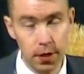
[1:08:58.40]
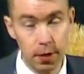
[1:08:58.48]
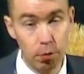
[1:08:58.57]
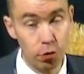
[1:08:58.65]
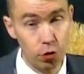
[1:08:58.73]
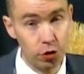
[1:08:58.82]
the
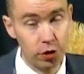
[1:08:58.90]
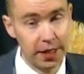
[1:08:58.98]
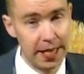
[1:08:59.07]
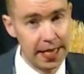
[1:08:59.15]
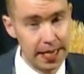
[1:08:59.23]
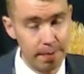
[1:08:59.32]
one who
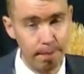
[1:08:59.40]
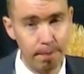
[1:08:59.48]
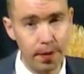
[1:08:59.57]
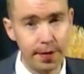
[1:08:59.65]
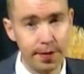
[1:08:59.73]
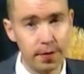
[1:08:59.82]
came,
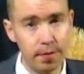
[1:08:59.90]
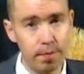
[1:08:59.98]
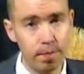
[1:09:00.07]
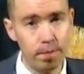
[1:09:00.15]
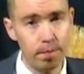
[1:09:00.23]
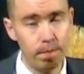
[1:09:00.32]

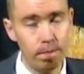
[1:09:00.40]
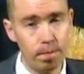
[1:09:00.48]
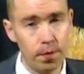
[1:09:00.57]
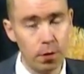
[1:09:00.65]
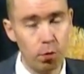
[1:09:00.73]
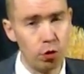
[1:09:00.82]

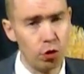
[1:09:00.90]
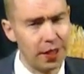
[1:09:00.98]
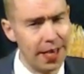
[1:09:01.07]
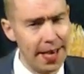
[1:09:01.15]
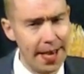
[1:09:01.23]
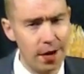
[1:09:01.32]
the one who
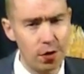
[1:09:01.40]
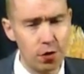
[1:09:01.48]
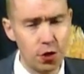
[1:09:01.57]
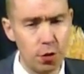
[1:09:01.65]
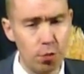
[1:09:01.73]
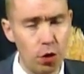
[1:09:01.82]

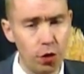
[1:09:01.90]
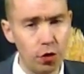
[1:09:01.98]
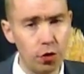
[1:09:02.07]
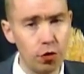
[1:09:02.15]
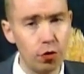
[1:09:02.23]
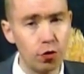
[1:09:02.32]
cares, the one
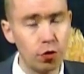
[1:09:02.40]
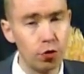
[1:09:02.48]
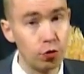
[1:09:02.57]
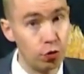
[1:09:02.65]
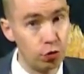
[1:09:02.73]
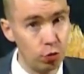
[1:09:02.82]
who
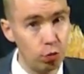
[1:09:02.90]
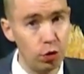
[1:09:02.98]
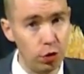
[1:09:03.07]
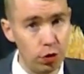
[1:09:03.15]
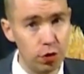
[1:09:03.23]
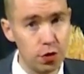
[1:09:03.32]

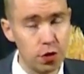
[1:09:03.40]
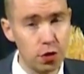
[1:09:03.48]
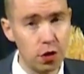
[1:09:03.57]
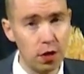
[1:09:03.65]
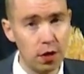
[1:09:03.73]
controls,